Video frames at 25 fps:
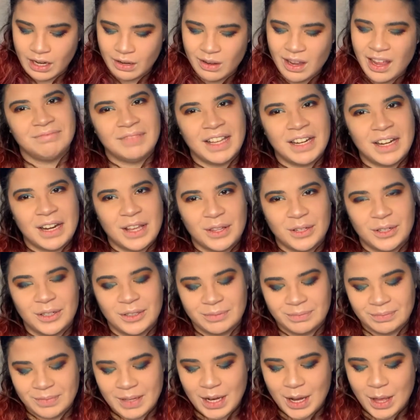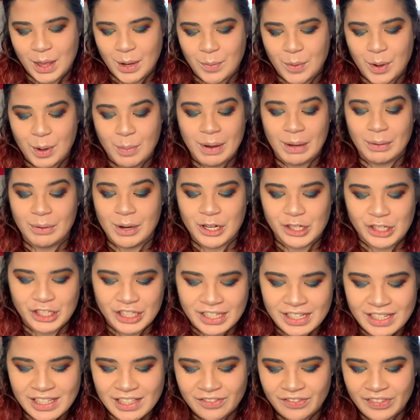now. Another one of my Russians,